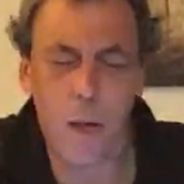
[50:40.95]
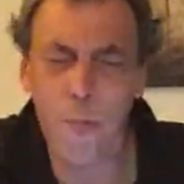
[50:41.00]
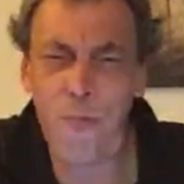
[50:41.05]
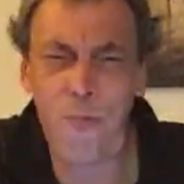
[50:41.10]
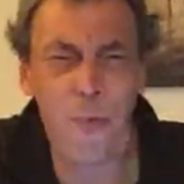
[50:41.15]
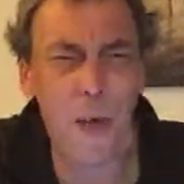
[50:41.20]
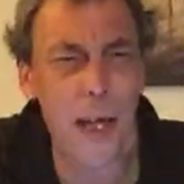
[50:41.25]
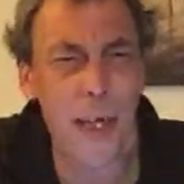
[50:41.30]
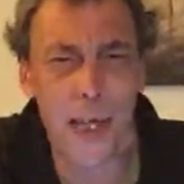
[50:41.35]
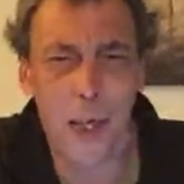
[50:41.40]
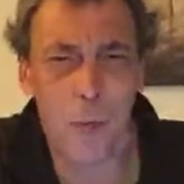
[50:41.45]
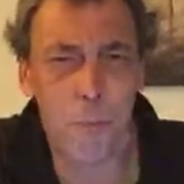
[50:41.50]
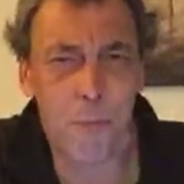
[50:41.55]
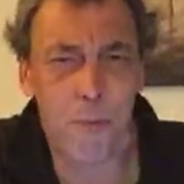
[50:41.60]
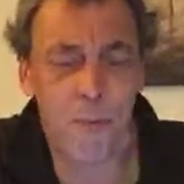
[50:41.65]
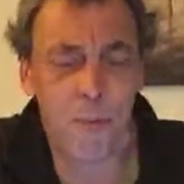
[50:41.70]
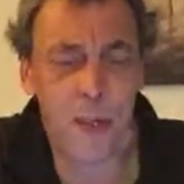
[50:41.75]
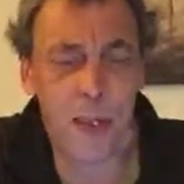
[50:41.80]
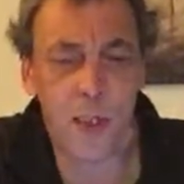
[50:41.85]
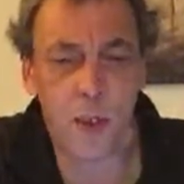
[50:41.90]
I'm very
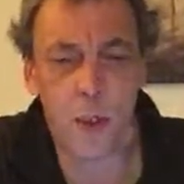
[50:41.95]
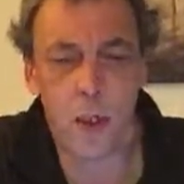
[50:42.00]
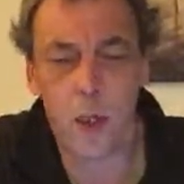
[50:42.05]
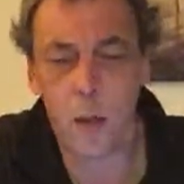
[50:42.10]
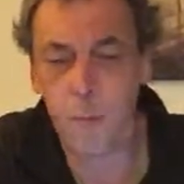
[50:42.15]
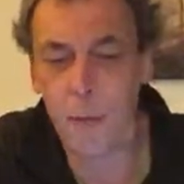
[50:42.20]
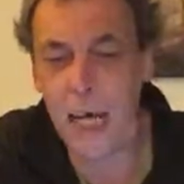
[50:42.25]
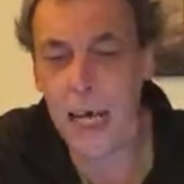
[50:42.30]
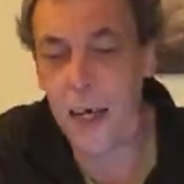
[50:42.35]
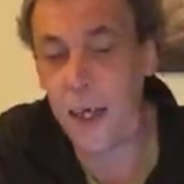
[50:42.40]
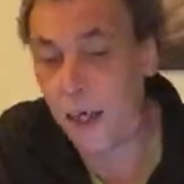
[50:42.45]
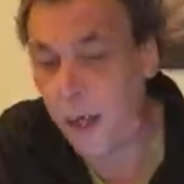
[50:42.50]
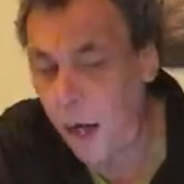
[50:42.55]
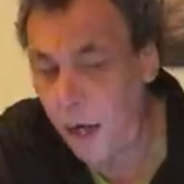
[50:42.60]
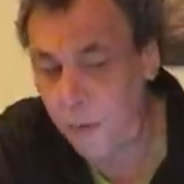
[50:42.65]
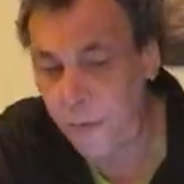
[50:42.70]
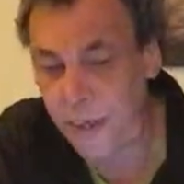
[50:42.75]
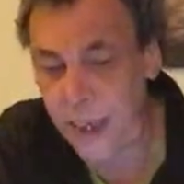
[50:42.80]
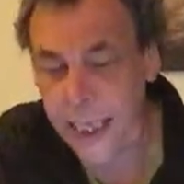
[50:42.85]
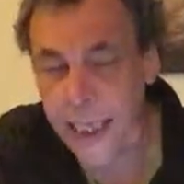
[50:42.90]
unprofessional about a
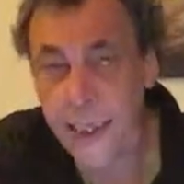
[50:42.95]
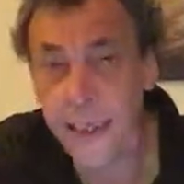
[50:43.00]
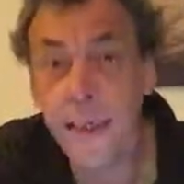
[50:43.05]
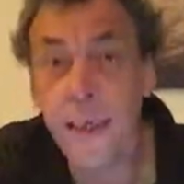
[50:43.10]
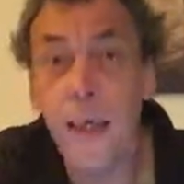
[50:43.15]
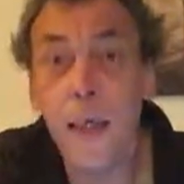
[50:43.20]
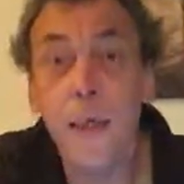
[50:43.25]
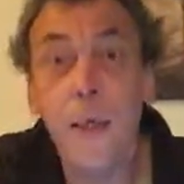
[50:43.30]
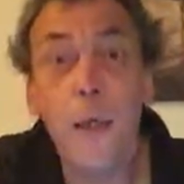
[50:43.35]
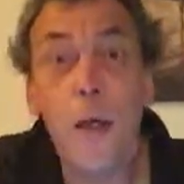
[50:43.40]
lot of things,